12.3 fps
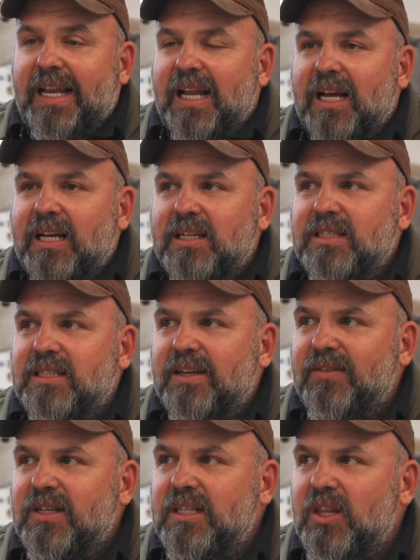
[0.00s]
like
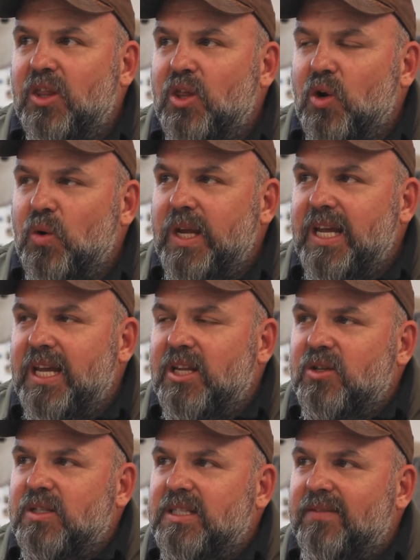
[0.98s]
73
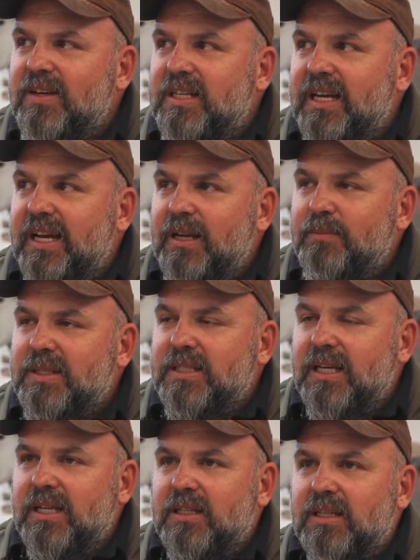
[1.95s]
to
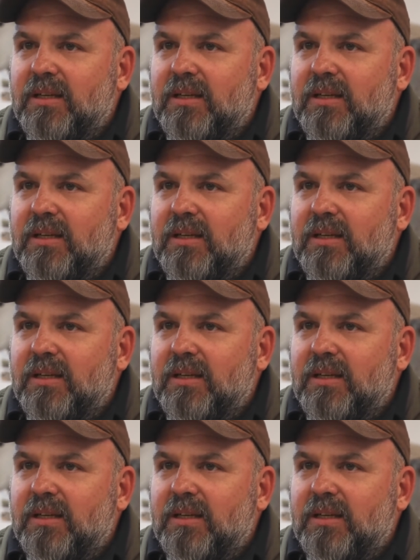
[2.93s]
78%,